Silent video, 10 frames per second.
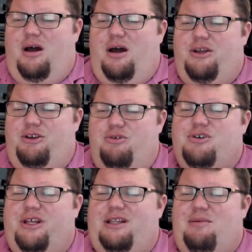
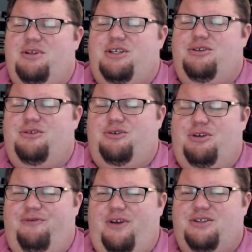usually limited to
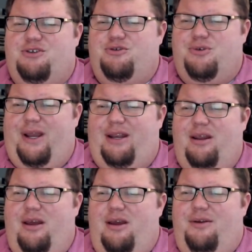defense and trade.
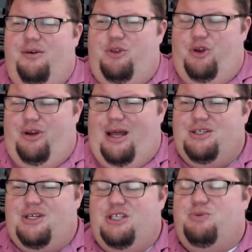The United
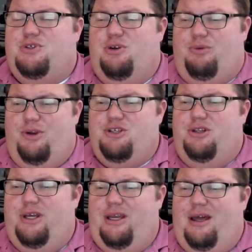States was
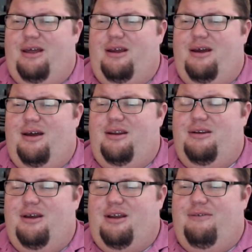originally
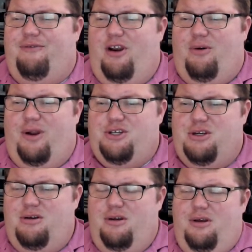a
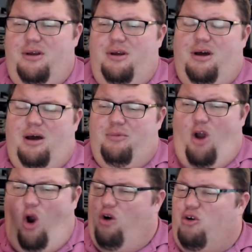confederation. The
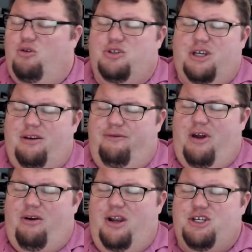Articles of
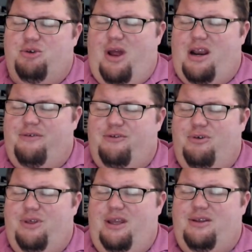Confederation, right
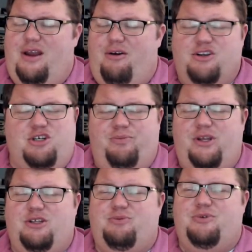after the Declaration of
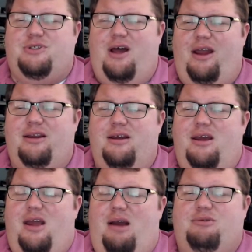Independence was signed,
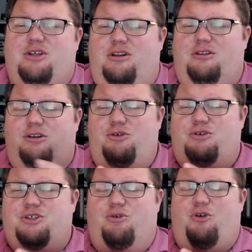it was a
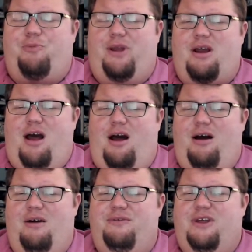loose grouping
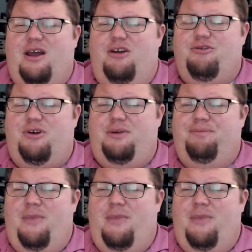of the country,